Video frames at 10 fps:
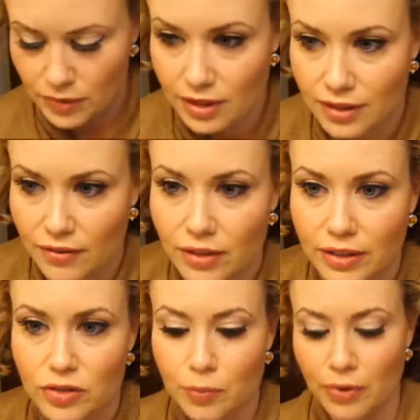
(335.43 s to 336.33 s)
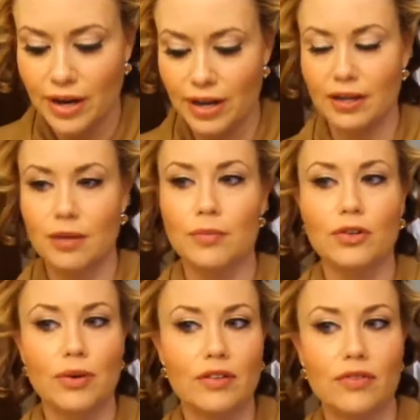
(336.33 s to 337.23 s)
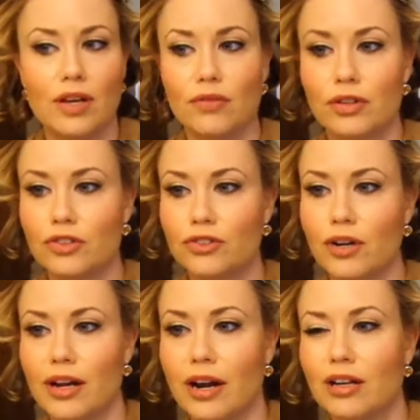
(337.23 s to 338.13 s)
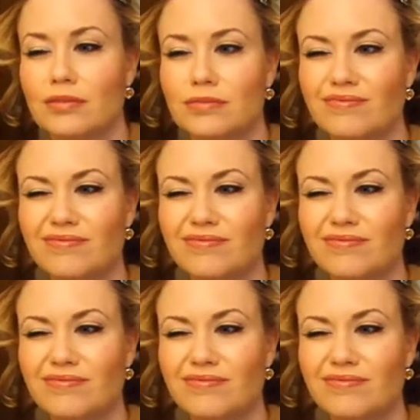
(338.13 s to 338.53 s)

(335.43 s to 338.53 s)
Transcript: And definitely spray it in between if you have really straight hair.